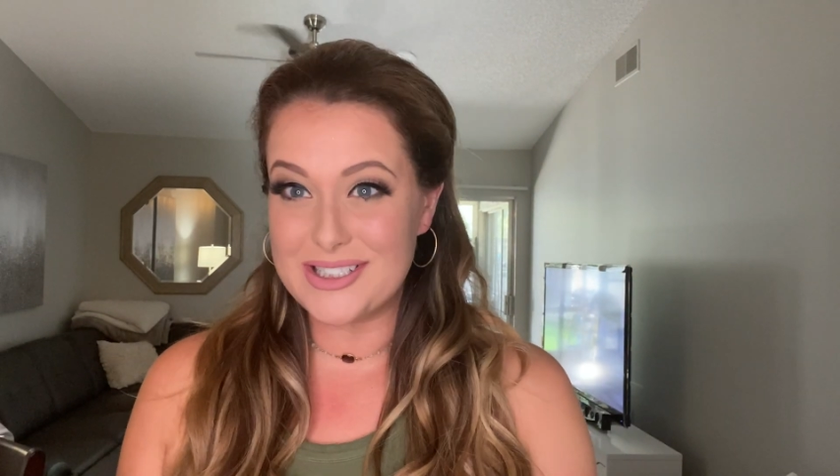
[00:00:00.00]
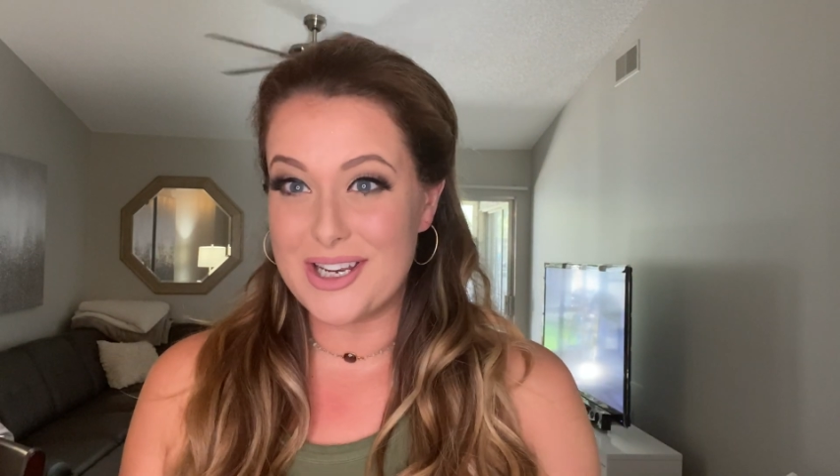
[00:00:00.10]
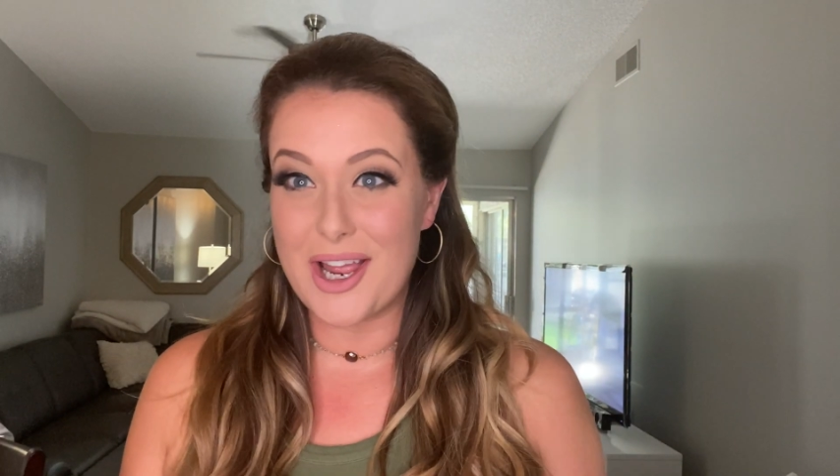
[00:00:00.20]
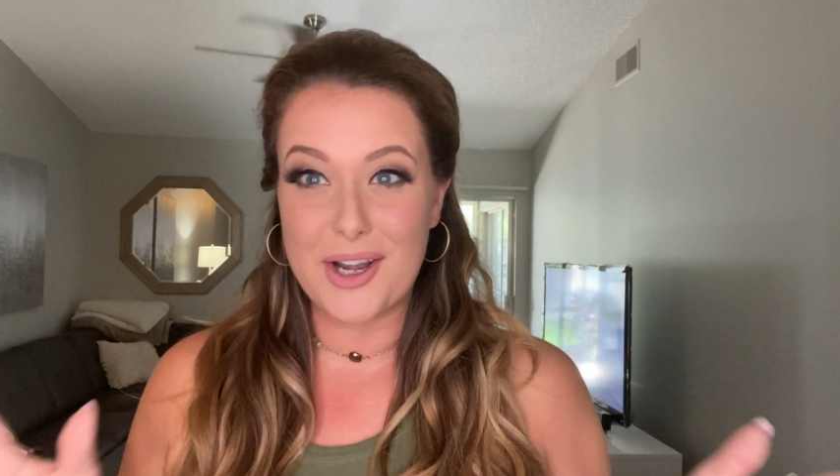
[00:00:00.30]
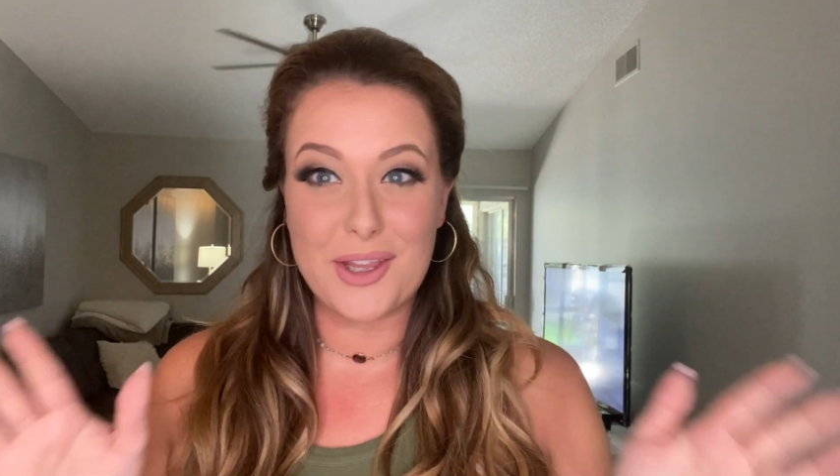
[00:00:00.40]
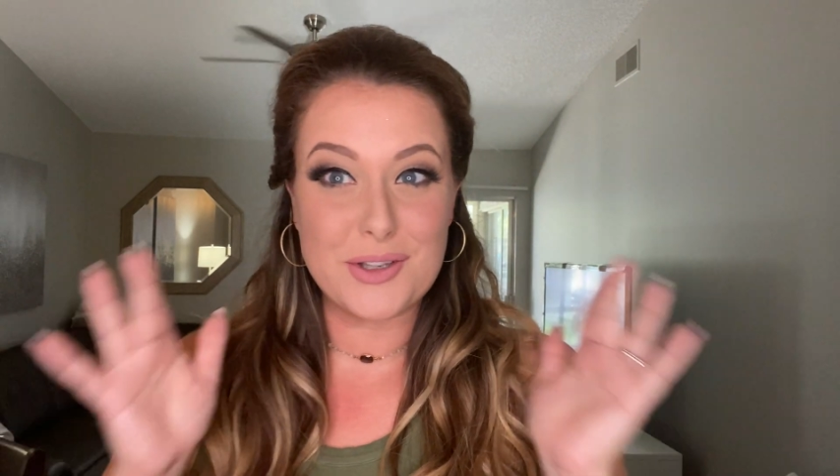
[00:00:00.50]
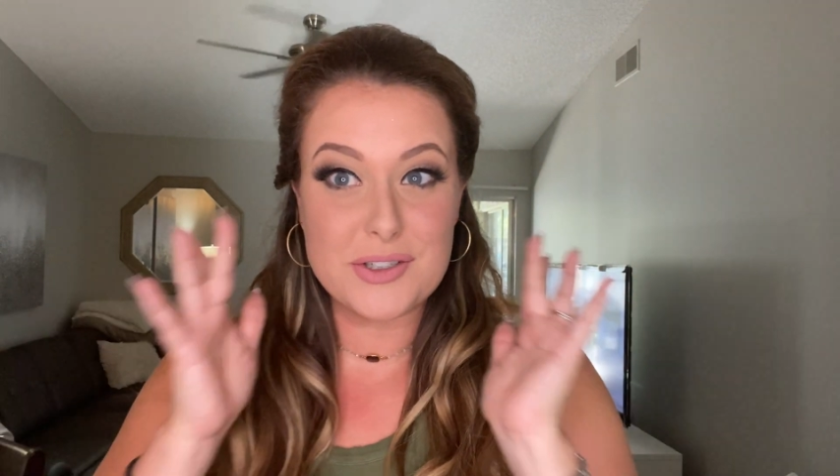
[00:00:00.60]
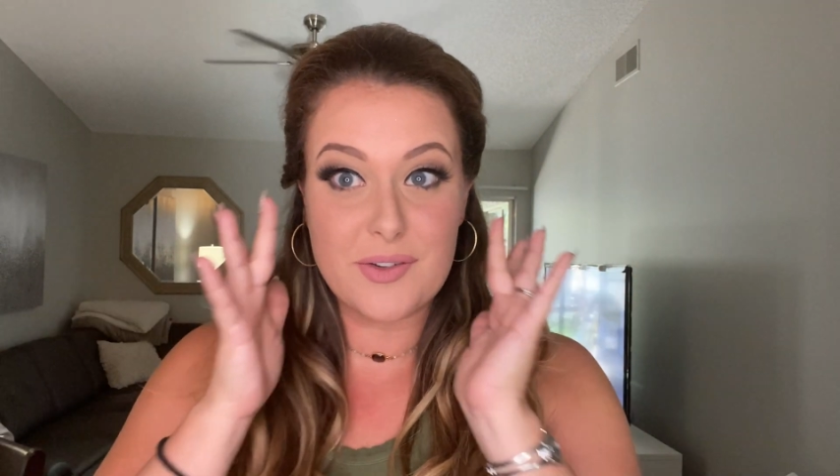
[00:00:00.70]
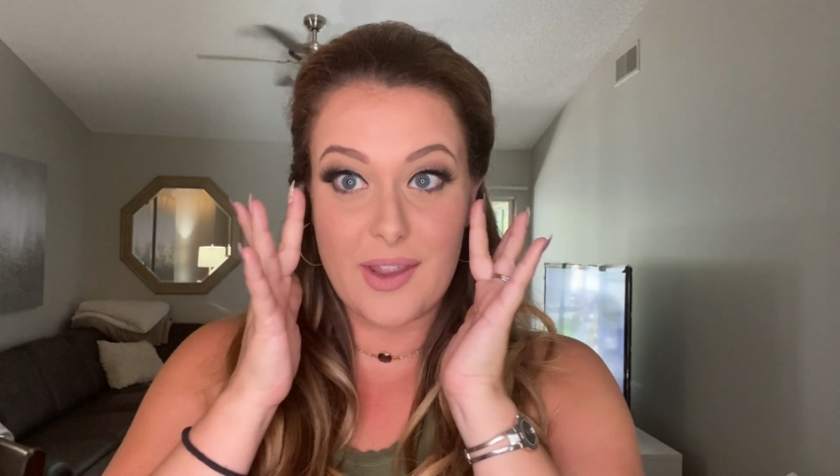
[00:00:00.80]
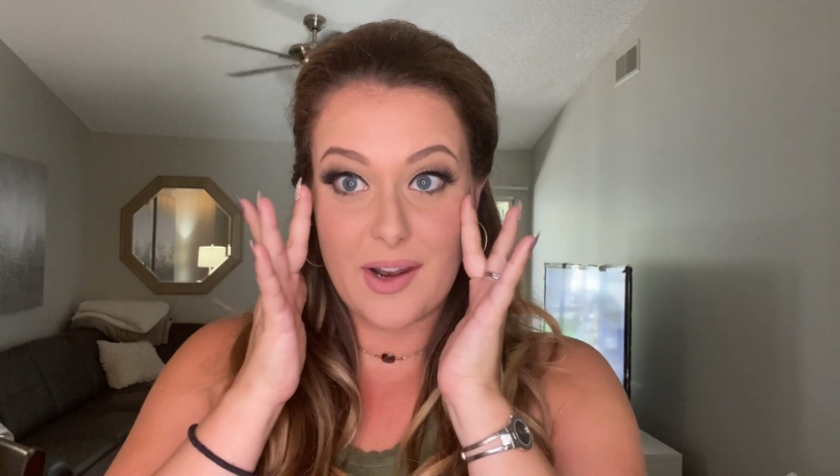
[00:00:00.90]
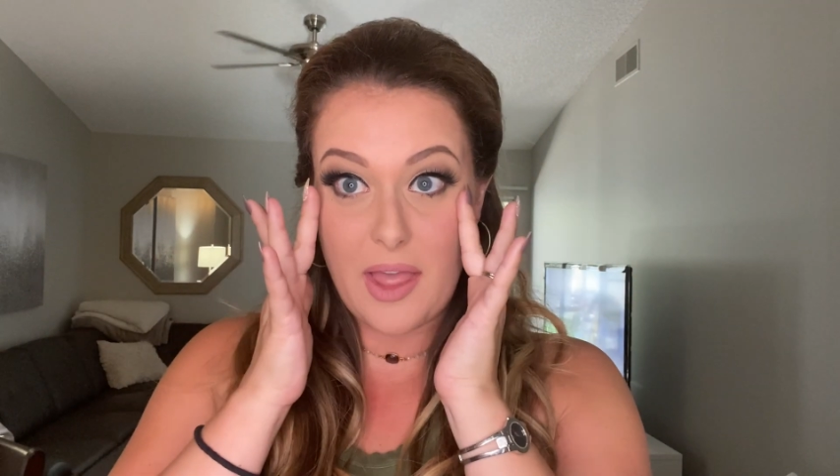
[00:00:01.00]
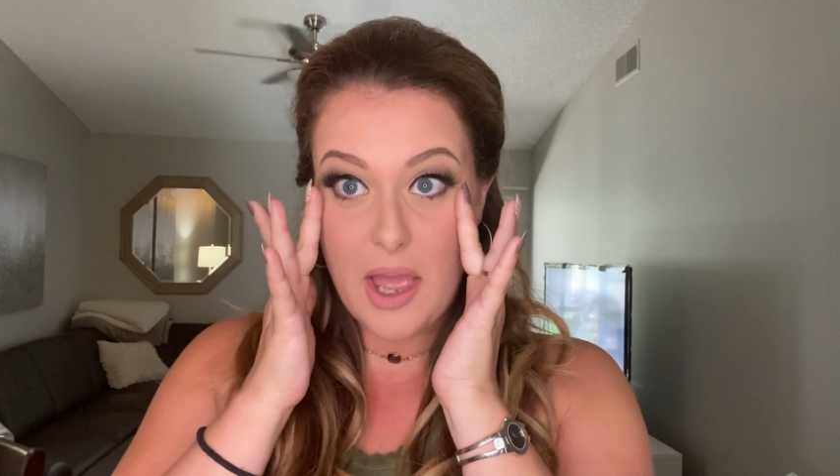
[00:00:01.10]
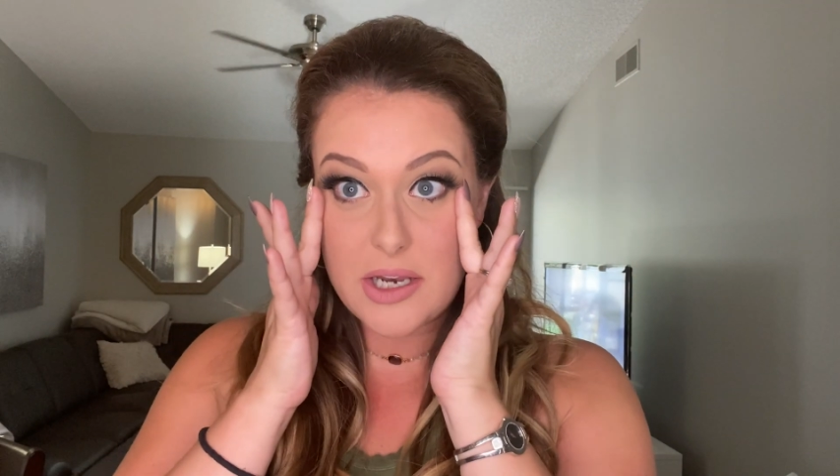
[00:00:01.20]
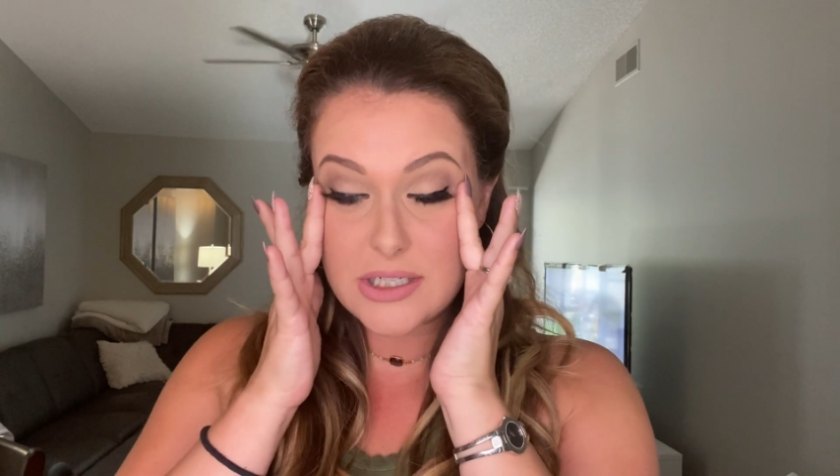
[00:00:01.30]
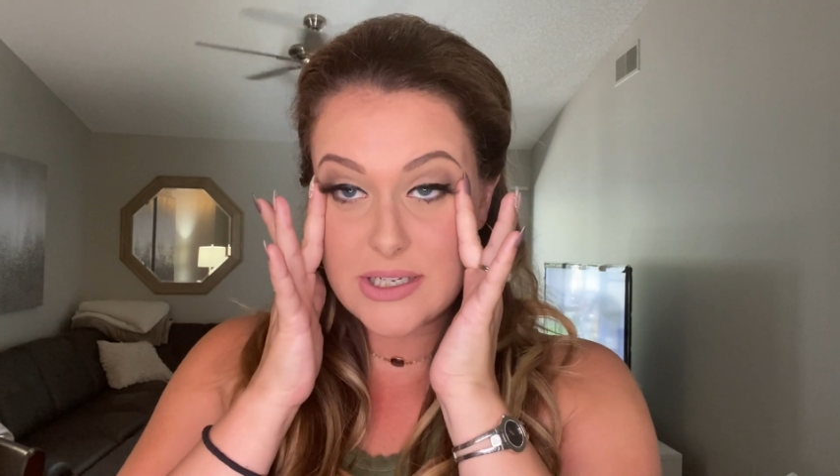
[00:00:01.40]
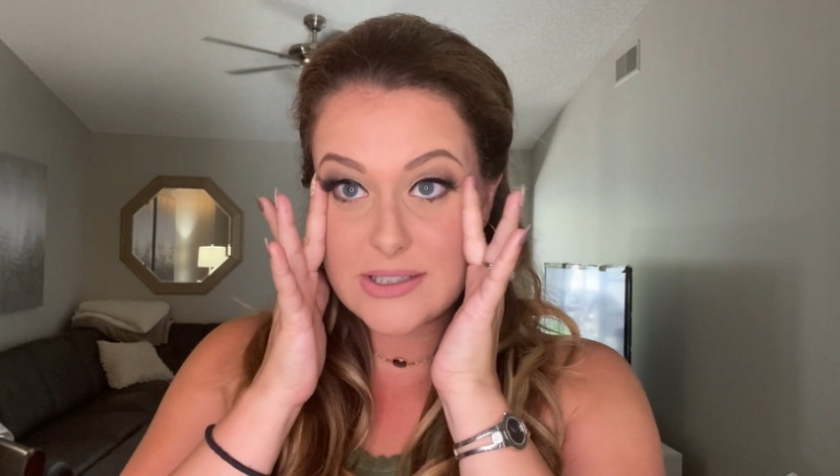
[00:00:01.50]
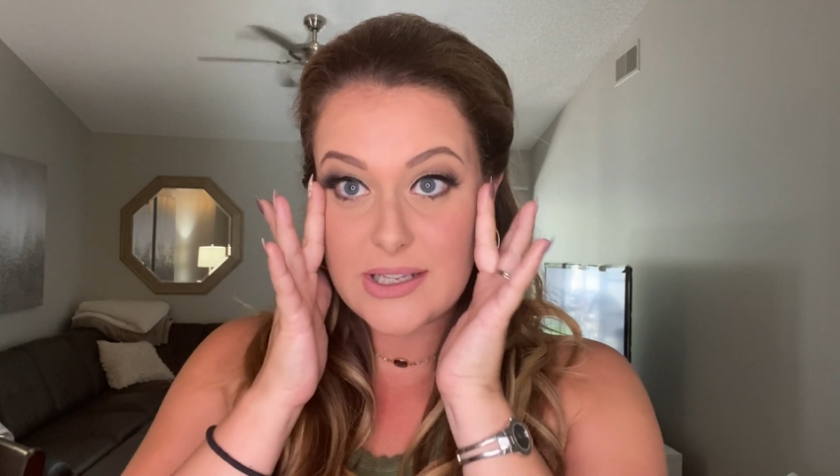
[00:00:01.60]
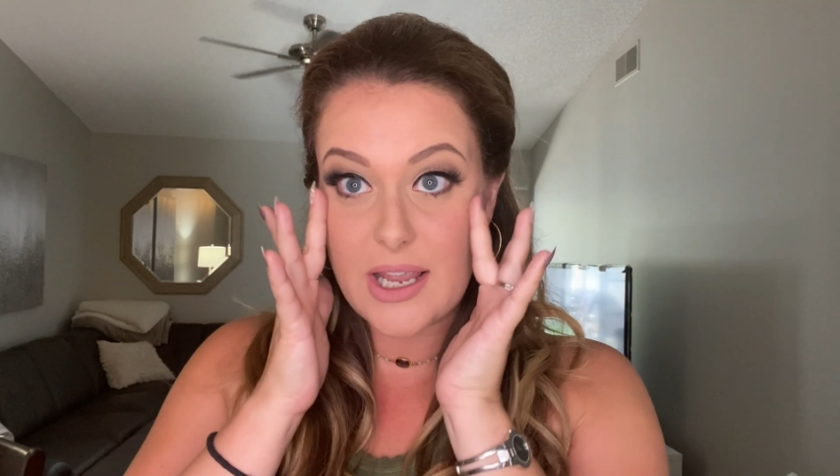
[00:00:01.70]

not a huge fan of lashes.